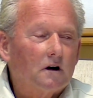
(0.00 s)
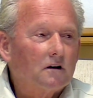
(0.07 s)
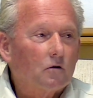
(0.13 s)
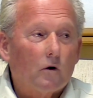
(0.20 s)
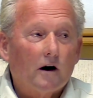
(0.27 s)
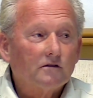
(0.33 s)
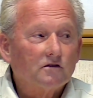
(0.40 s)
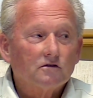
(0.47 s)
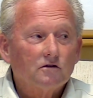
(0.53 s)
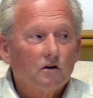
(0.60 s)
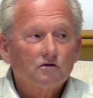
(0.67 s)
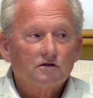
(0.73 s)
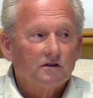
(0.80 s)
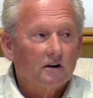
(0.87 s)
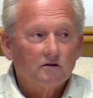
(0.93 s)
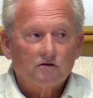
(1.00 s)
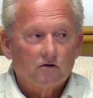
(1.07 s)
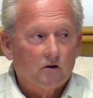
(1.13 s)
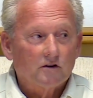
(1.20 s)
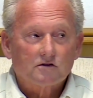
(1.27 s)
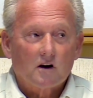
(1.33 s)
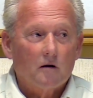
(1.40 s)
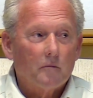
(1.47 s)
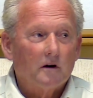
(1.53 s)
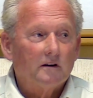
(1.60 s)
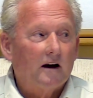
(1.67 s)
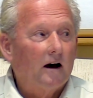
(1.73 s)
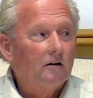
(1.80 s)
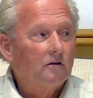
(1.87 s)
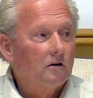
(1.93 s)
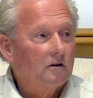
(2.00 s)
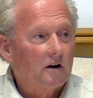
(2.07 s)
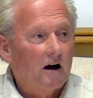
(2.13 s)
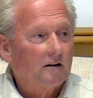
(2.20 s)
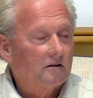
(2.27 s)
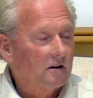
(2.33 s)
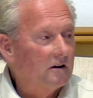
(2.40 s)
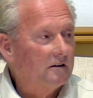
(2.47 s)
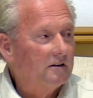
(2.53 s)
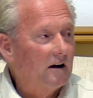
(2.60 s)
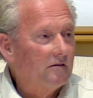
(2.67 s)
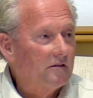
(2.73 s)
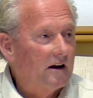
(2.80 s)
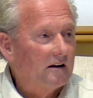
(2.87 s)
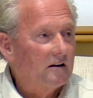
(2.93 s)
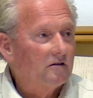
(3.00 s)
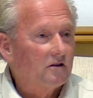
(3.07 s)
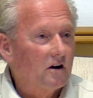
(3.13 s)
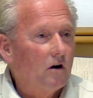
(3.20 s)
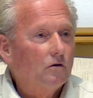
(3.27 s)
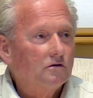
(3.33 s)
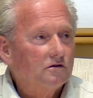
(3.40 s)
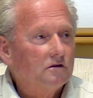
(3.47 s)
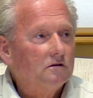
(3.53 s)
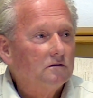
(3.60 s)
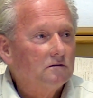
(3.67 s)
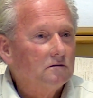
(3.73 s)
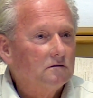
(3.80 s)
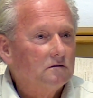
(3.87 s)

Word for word: Otherwise, there's no sense for us coming down here. God could have done that at the ocean.